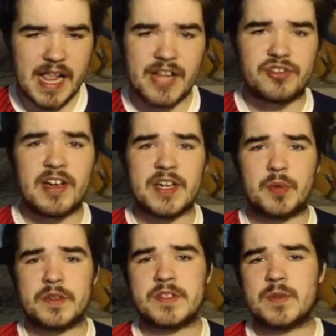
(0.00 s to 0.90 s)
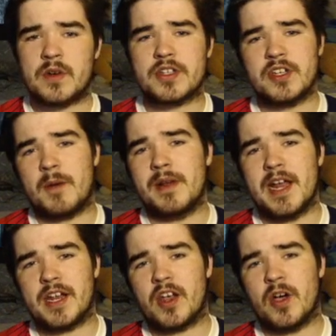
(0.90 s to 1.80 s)
I tried once to watch
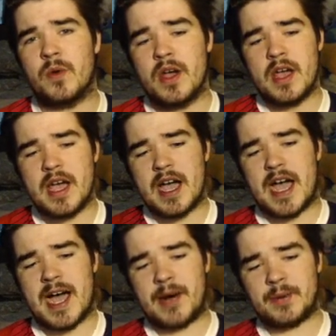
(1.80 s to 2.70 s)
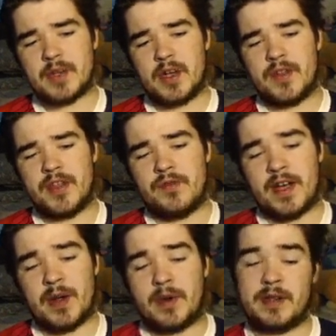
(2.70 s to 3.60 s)
Yarmolenko out on the
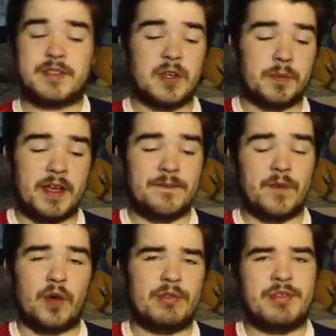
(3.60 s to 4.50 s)
right while I was still playing 4-3-3.